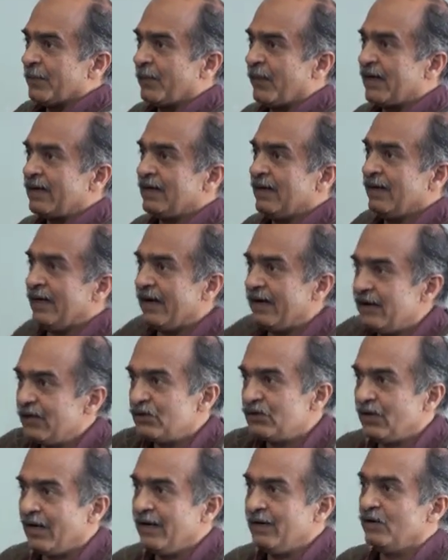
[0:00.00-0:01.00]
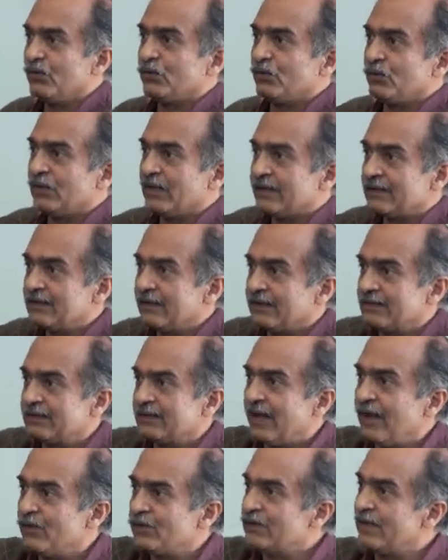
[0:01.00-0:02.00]
But in addition to the
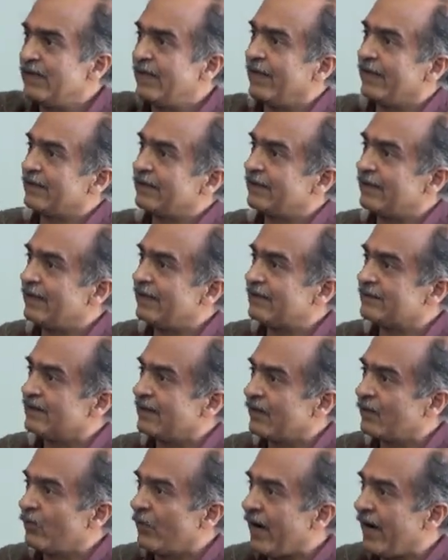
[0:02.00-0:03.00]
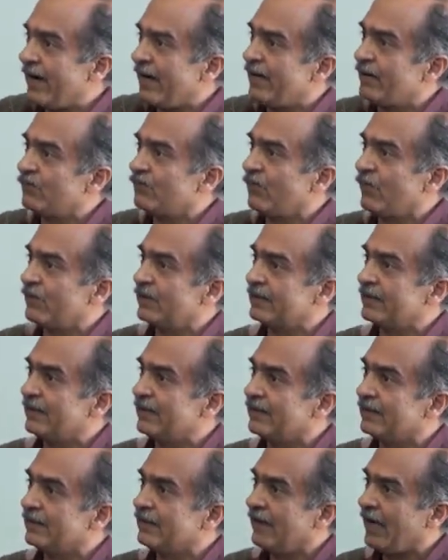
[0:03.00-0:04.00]
6,000 hectares required for
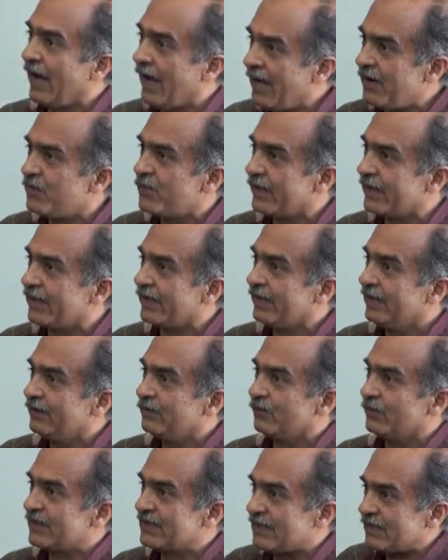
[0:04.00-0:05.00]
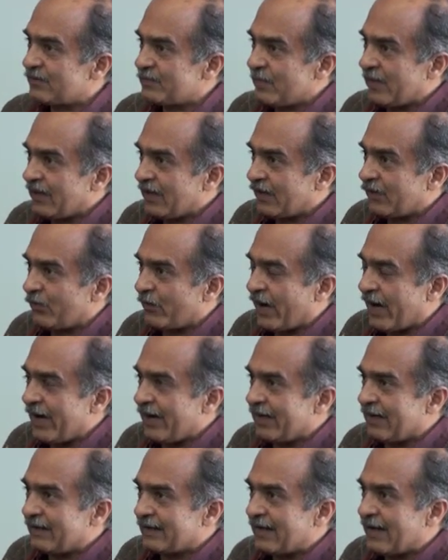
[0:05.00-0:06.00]
the highway, which has been
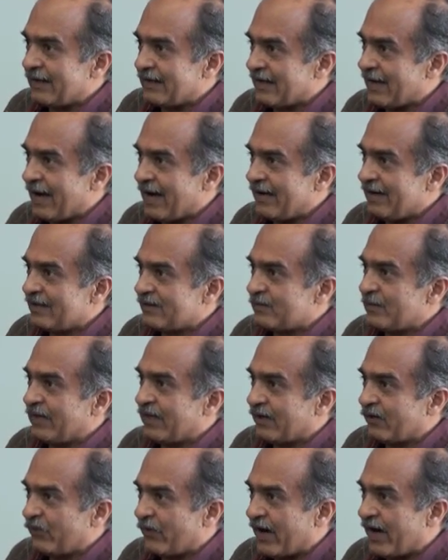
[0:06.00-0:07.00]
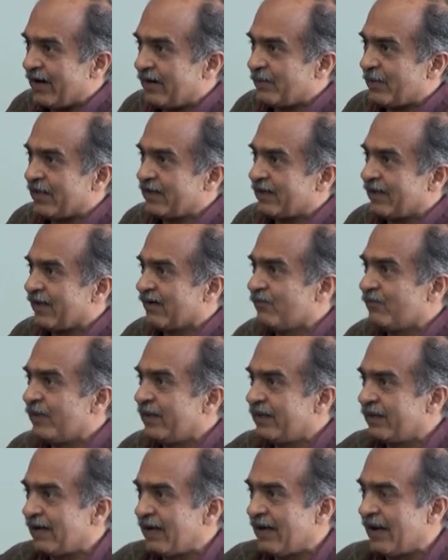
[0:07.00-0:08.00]
acquired, that land has been acquired by the
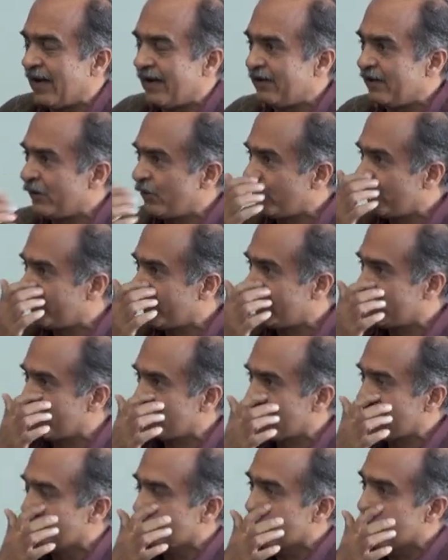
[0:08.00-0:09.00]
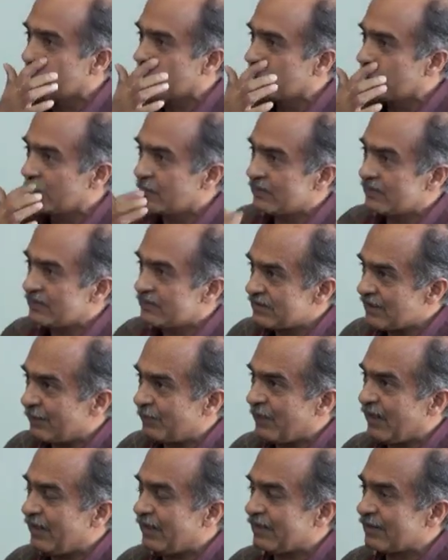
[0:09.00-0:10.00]
government and handed over to
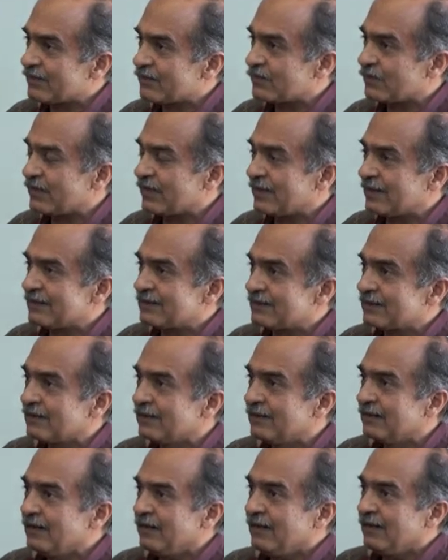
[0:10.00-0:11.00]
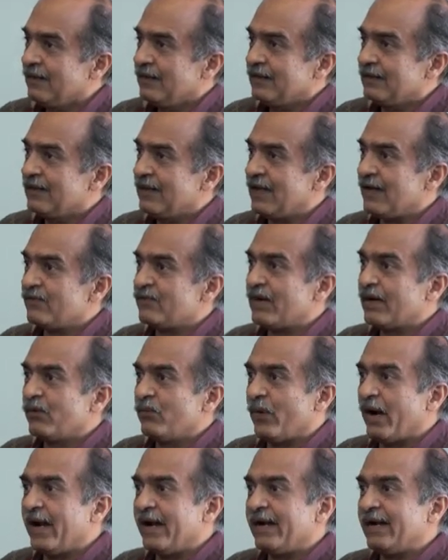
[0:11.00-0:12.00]
JP Industries, they have
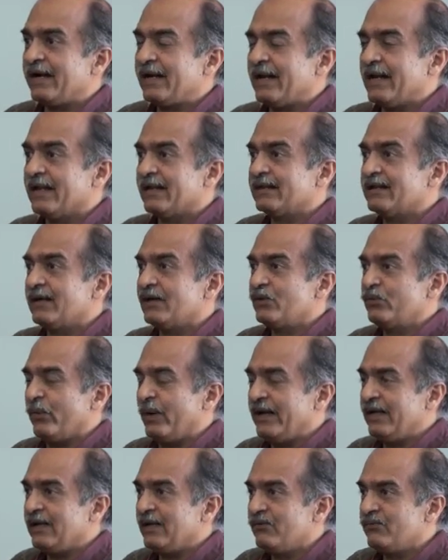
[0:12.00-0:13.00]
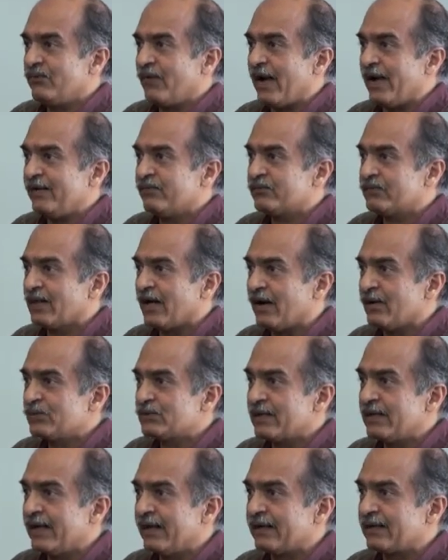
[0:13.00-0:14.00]
acquired another
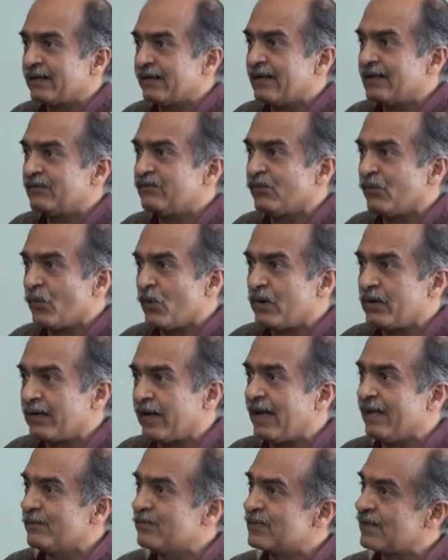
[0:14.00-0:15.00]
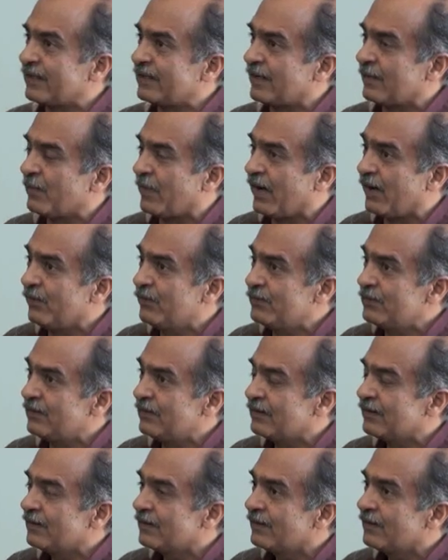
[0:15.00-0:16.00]
25,000 hectares, 4 times that amount,